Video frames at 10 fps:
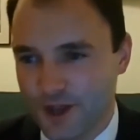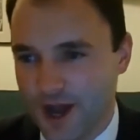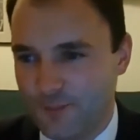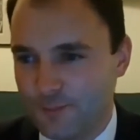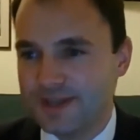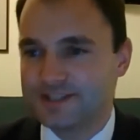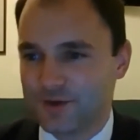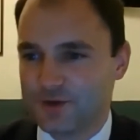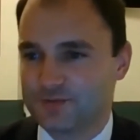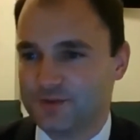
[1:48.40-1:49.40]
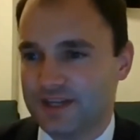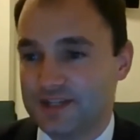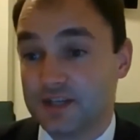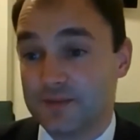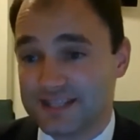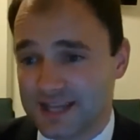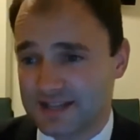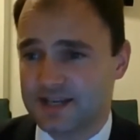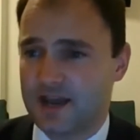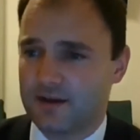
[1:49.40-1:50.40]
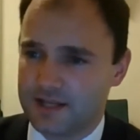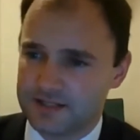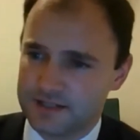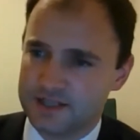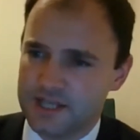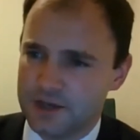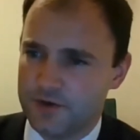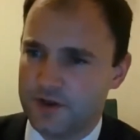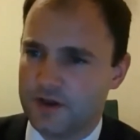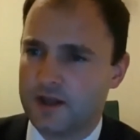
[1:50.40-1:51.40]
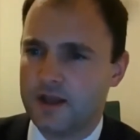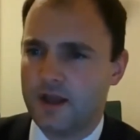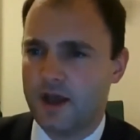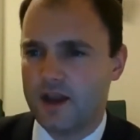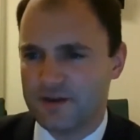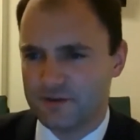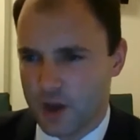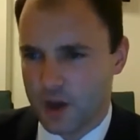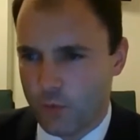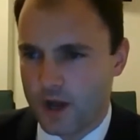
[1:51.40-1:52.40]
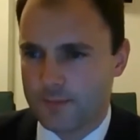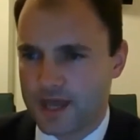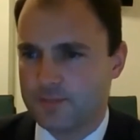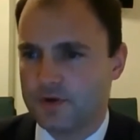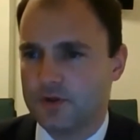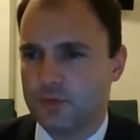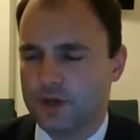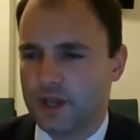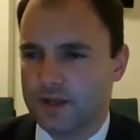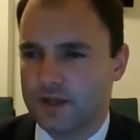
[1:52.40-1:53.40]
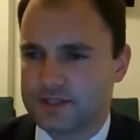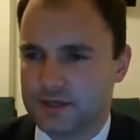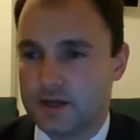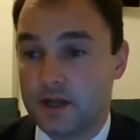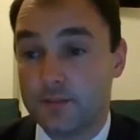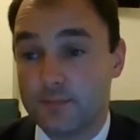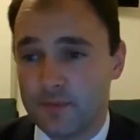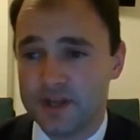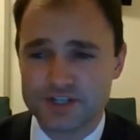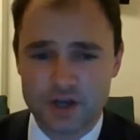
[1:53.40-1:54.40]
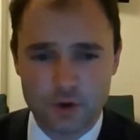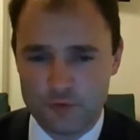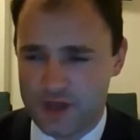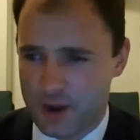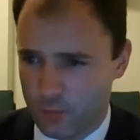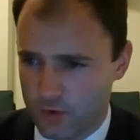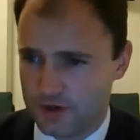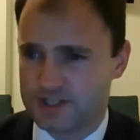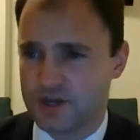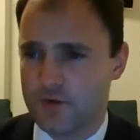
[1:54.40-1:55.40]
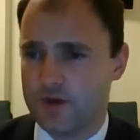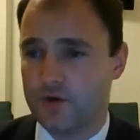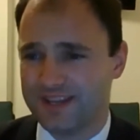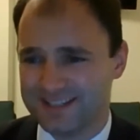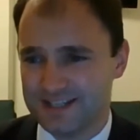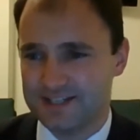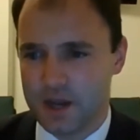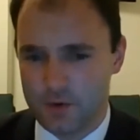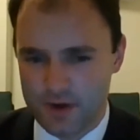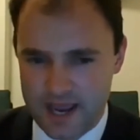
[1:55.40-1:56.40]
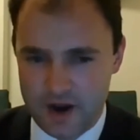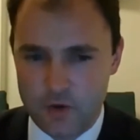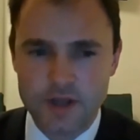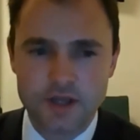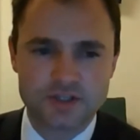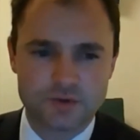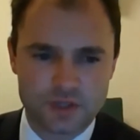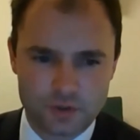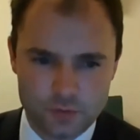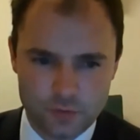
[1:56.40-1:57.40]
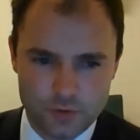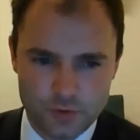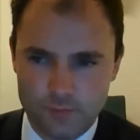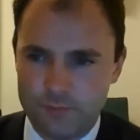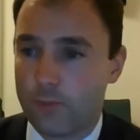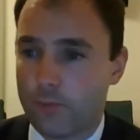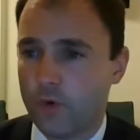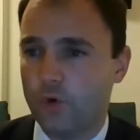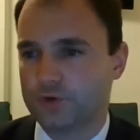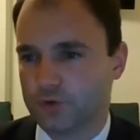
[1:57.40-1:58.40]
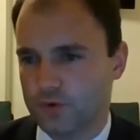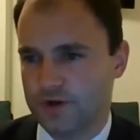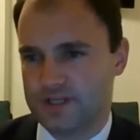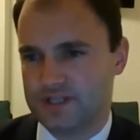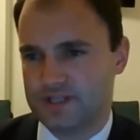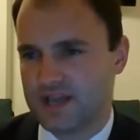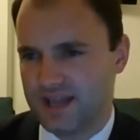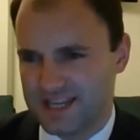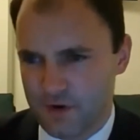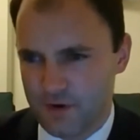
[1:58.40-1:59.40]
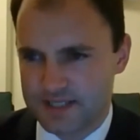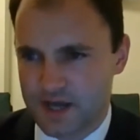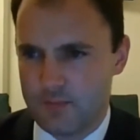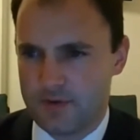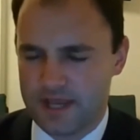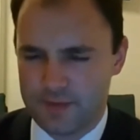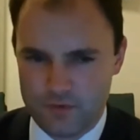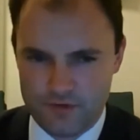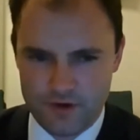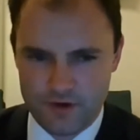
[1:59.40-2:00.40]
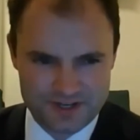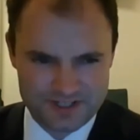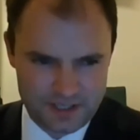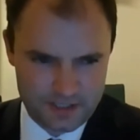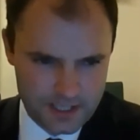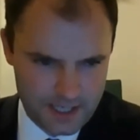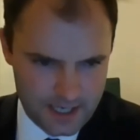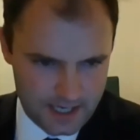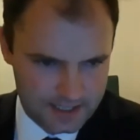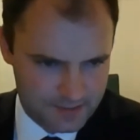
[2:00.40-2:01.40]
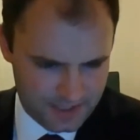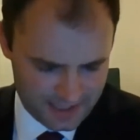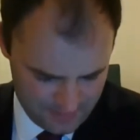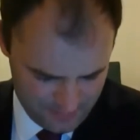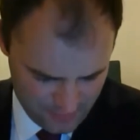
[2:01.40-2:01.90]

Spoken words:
meat, so to speak, is going to be set out later this year in a levelling up white paper that we're going to publish. A lot of that work is going on in detail now, so I think your report and your work is very timely, and we're very interested in keeping you